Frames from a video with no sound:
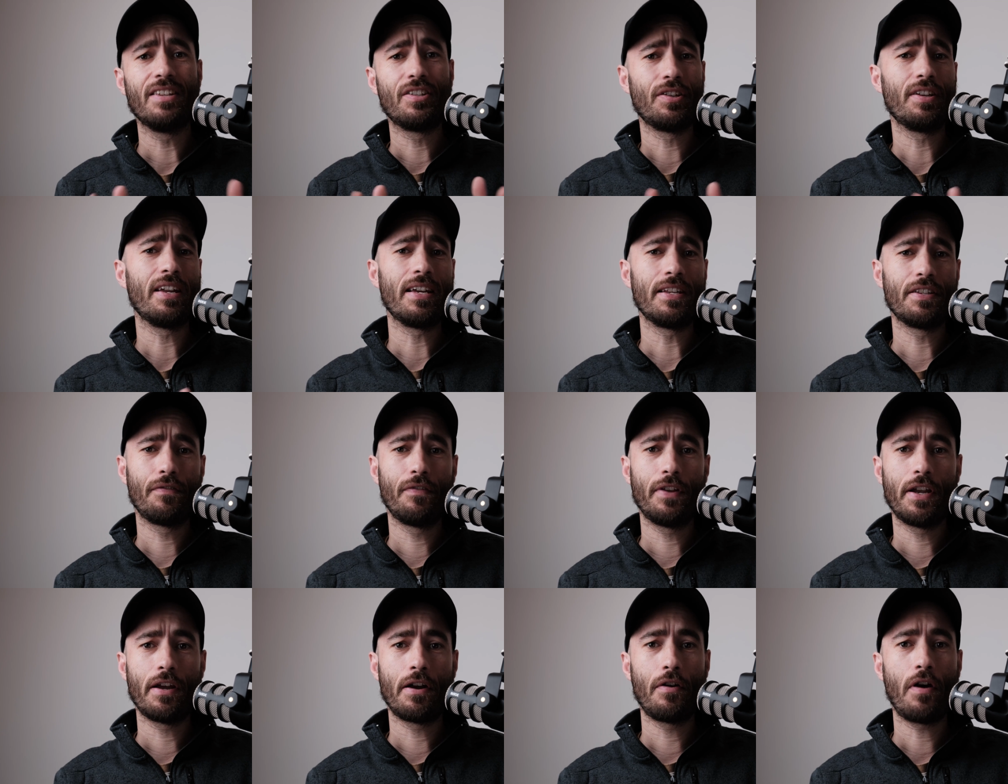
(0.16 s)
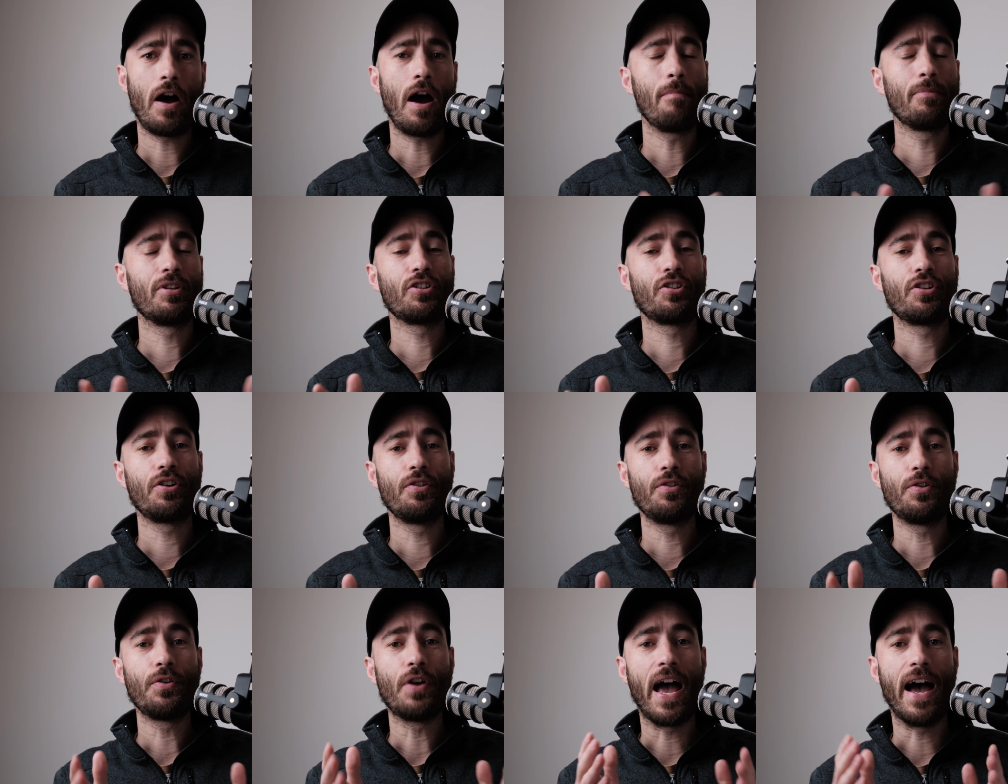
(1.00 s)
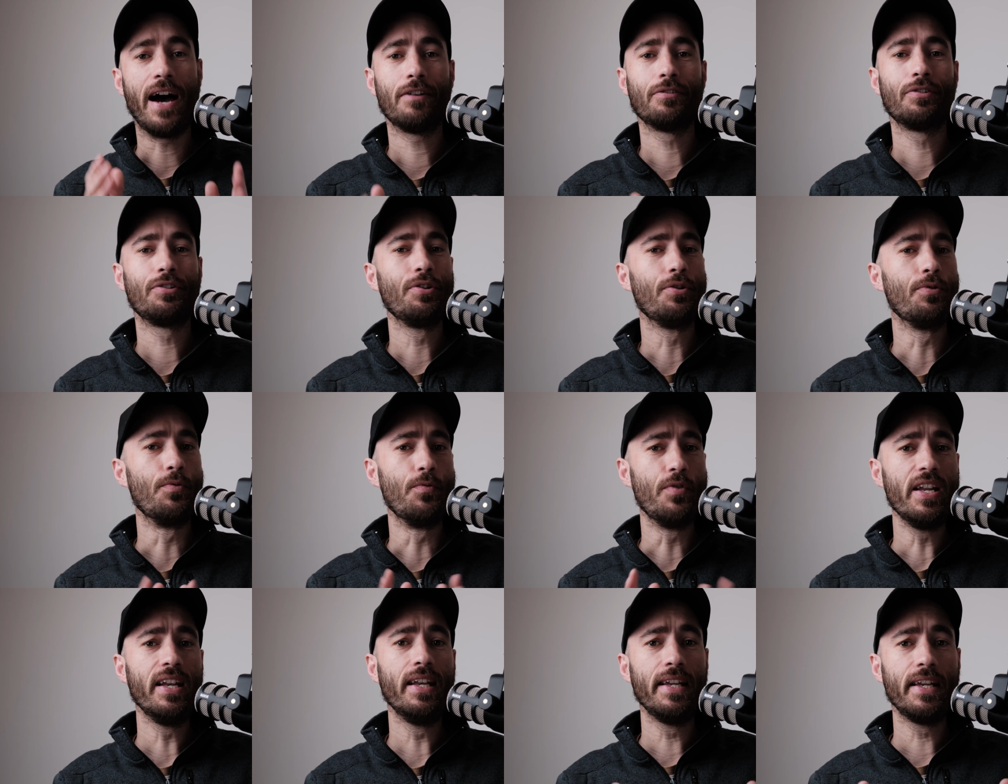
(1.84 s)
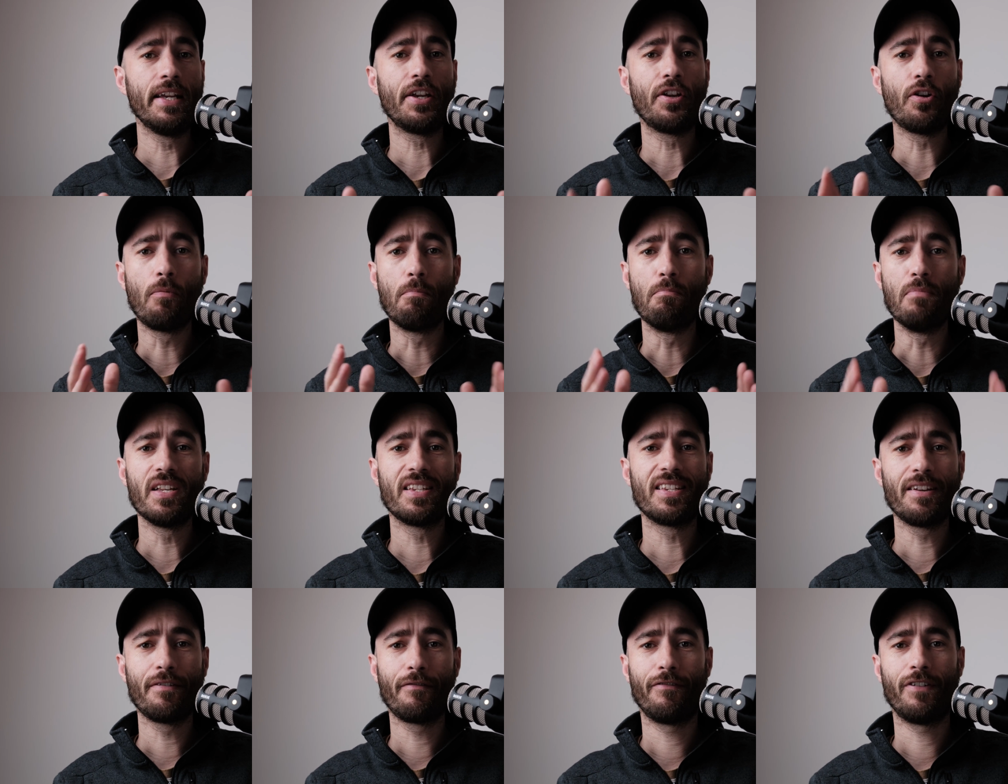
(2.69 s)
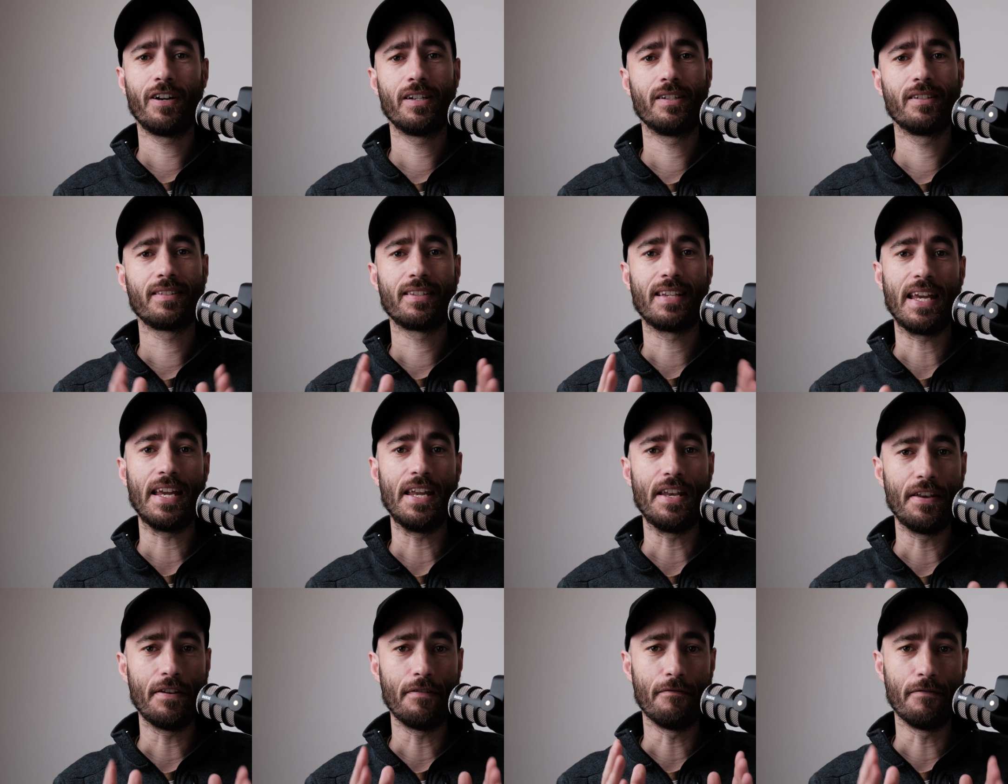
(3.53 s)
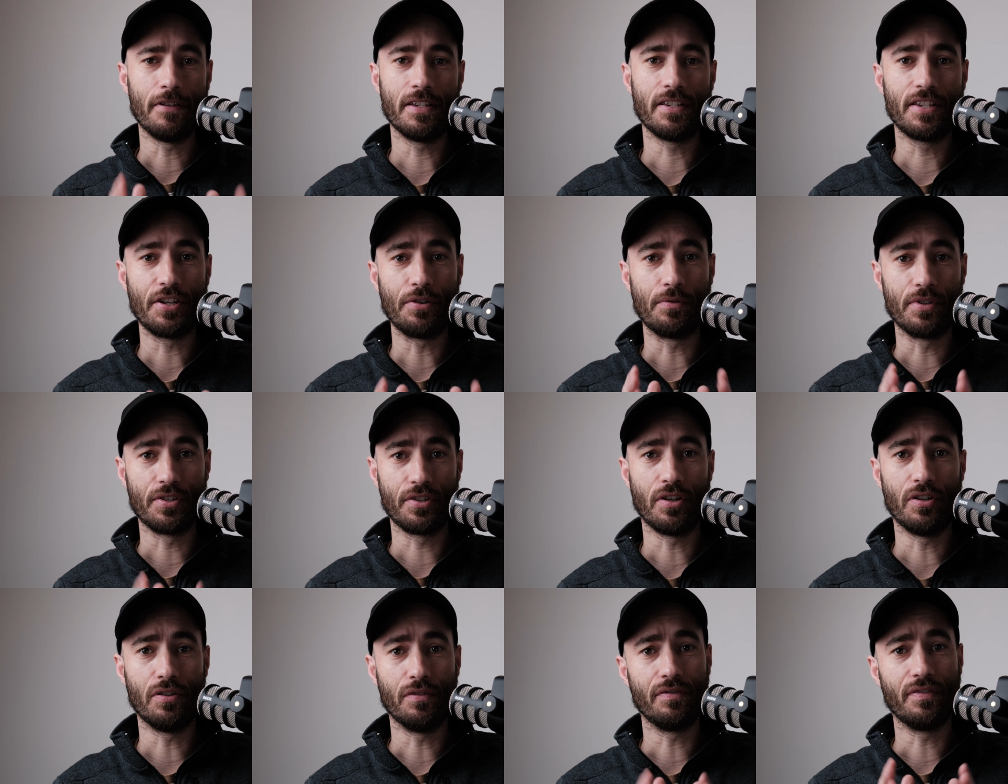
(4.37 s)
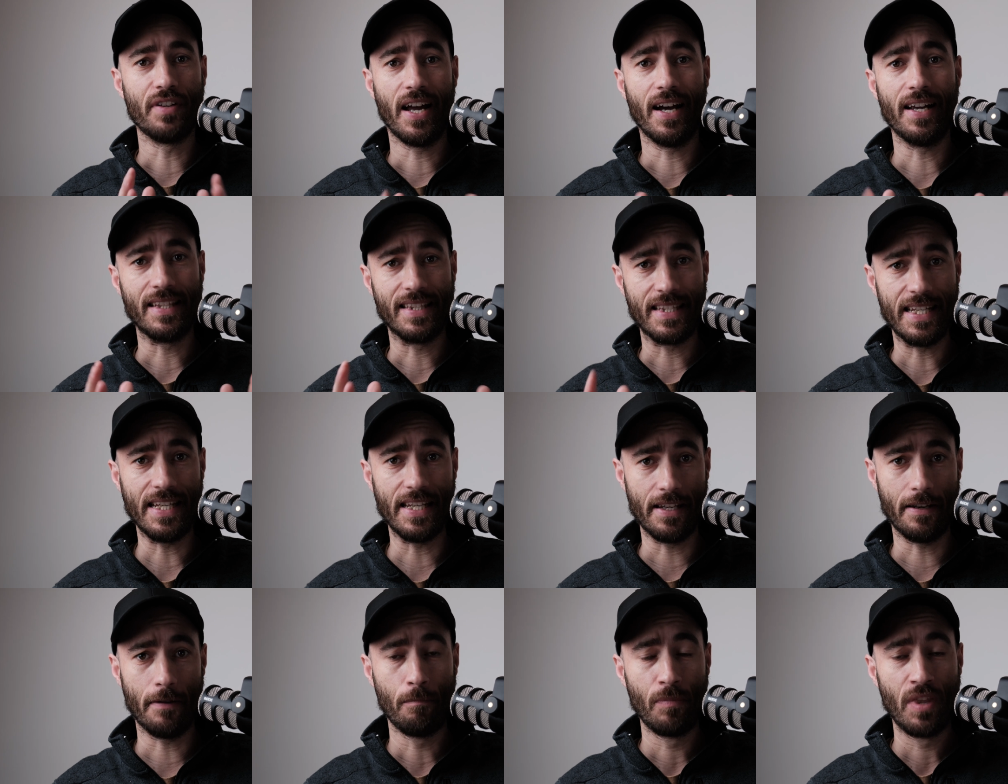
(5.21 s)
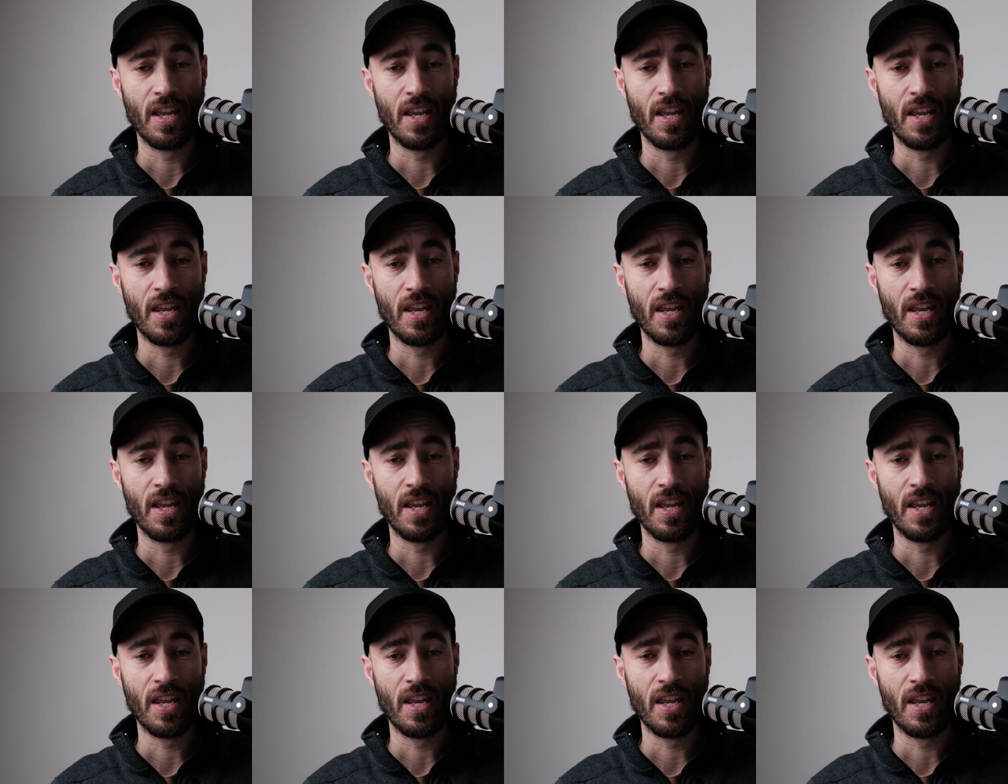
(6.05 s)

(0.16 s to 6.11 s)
today's video, I'm going to show you how to relink your missing files in Davinci Resolve 19.